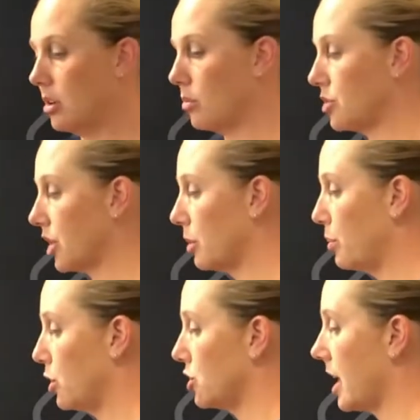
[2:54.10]
We're just going to
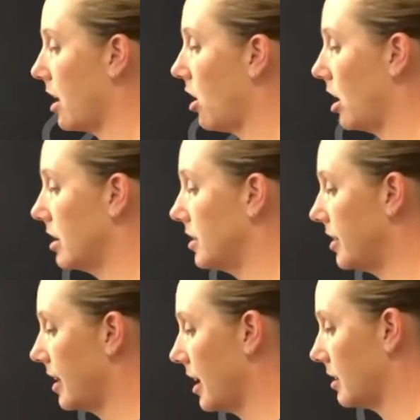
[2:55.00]
push that onto
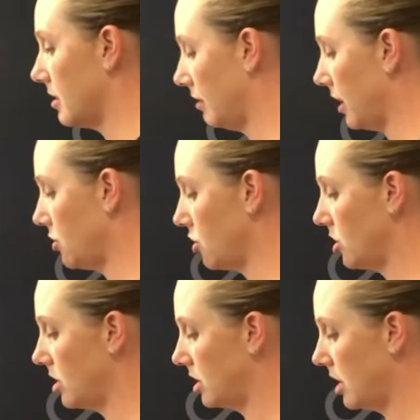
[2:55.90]
the
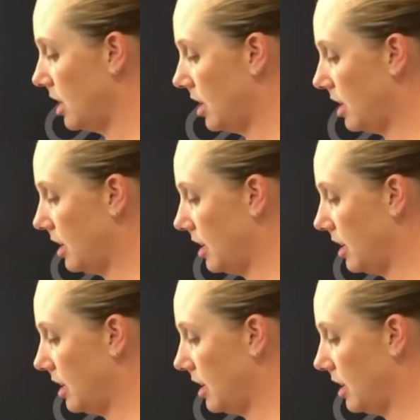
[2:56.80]
exhalation and